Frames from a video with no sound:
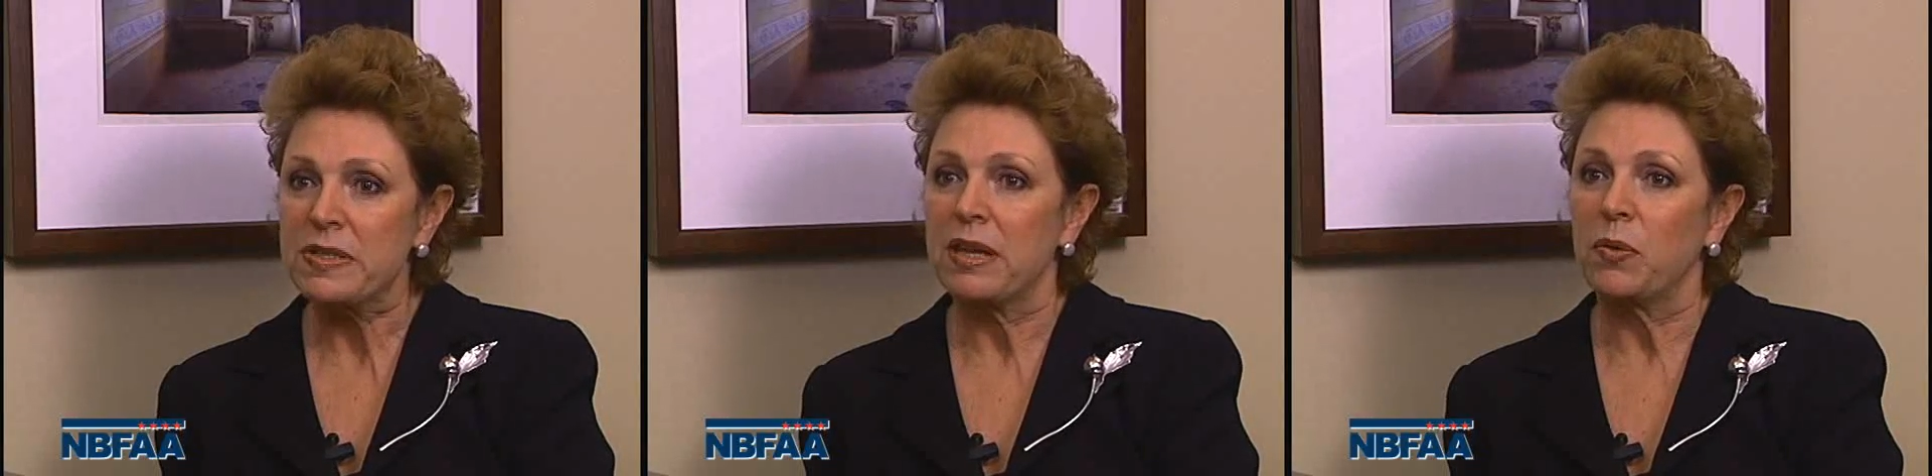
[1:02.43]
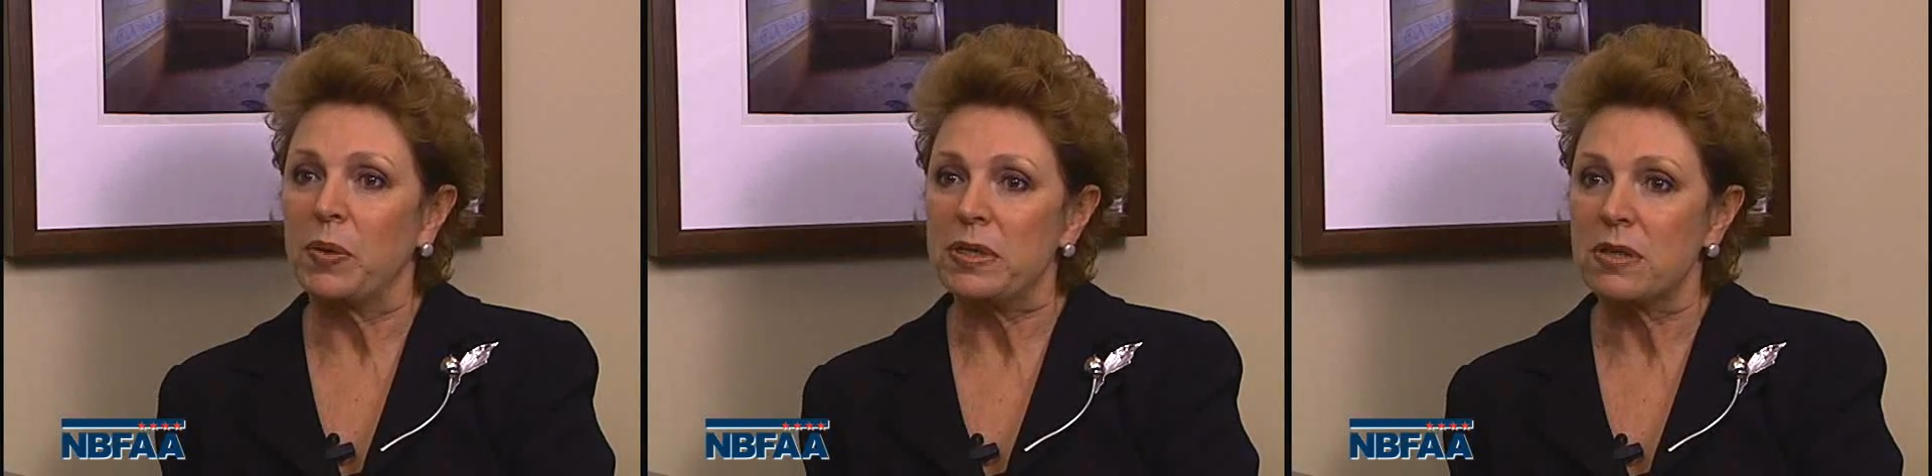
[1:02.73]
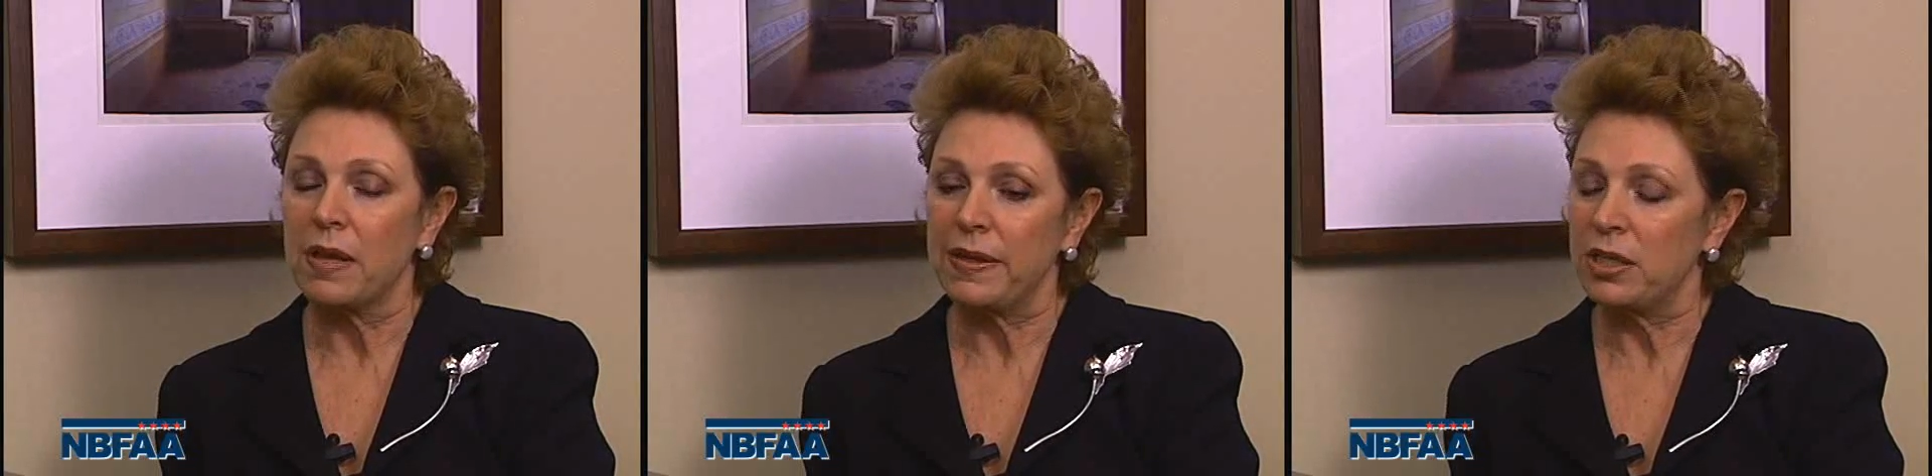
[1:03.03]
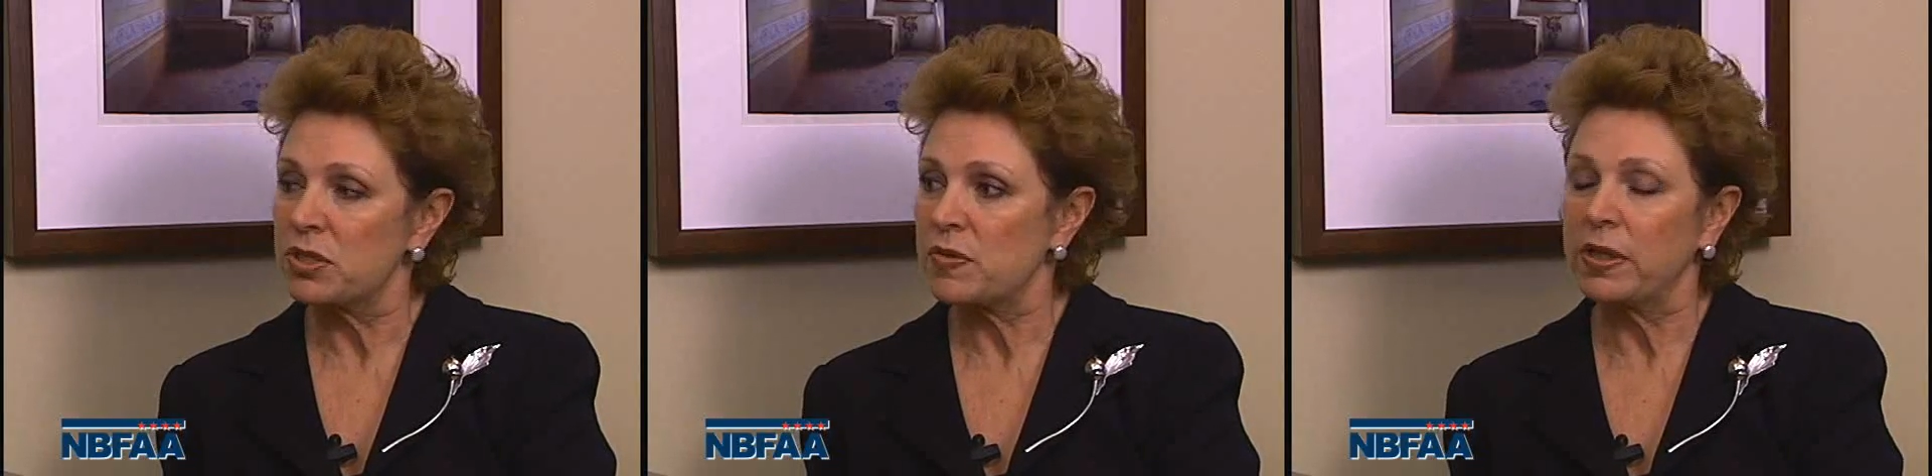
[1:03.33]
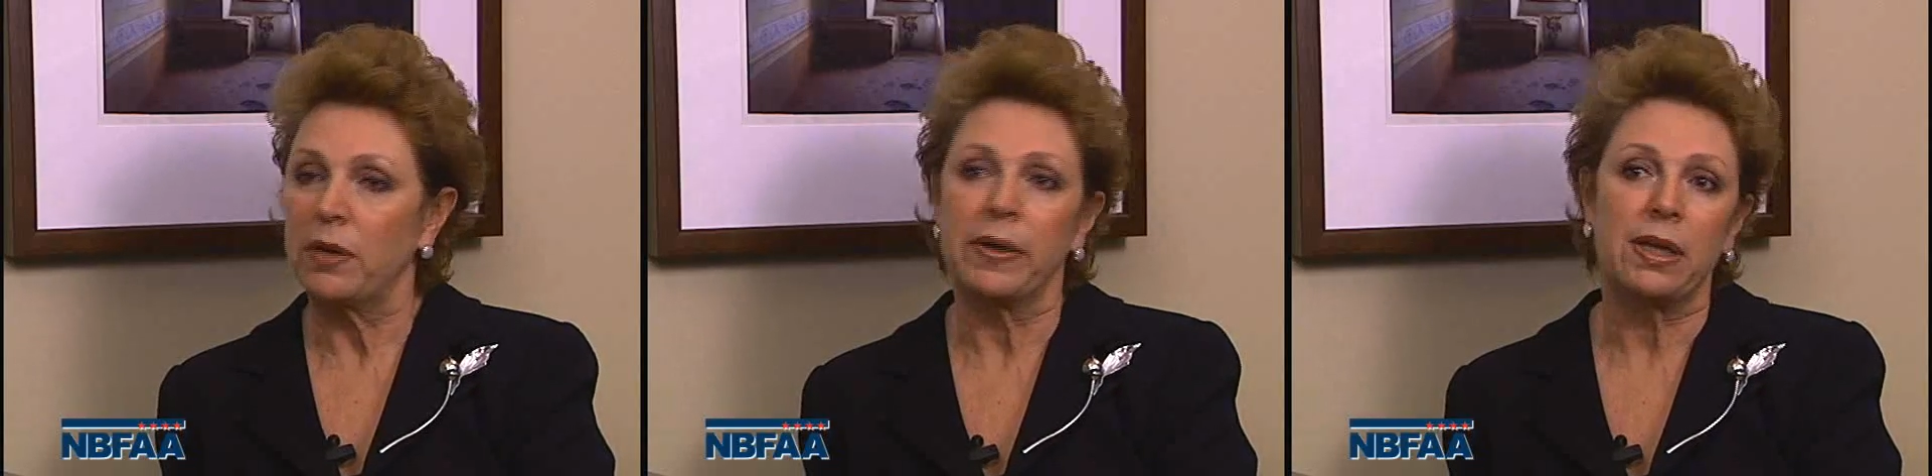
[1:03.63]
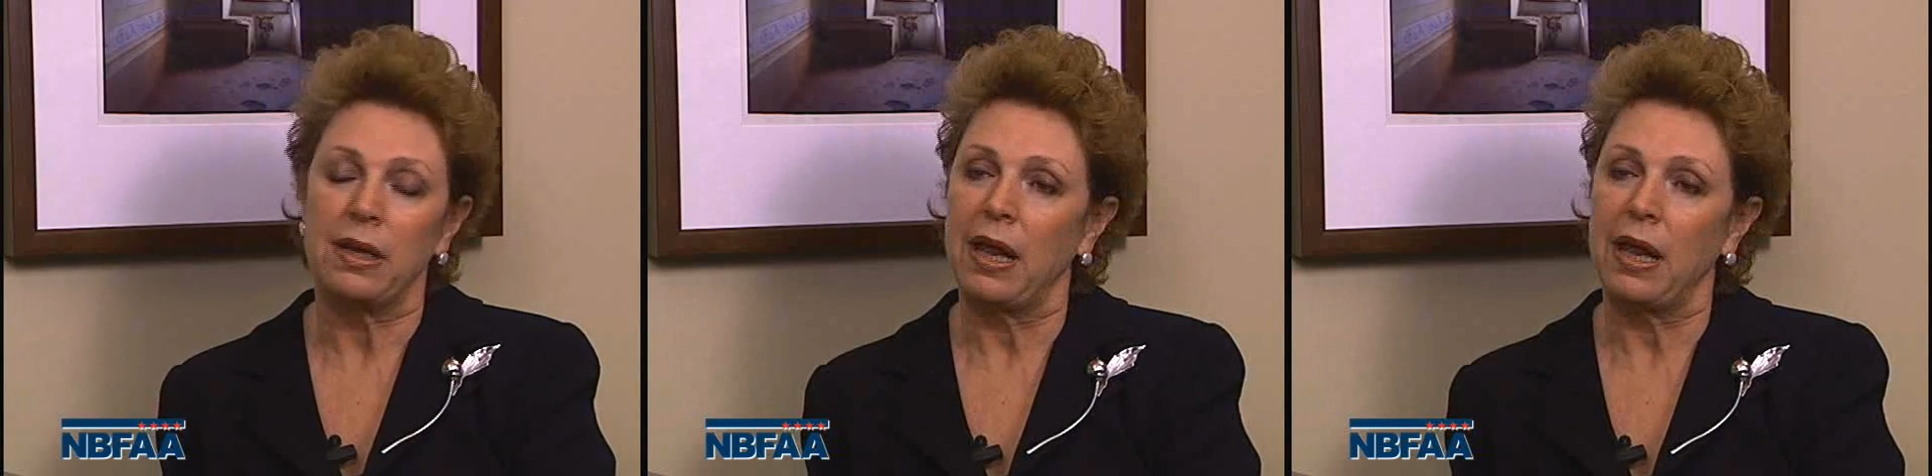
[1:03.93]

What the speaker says: that we saw the industry going in,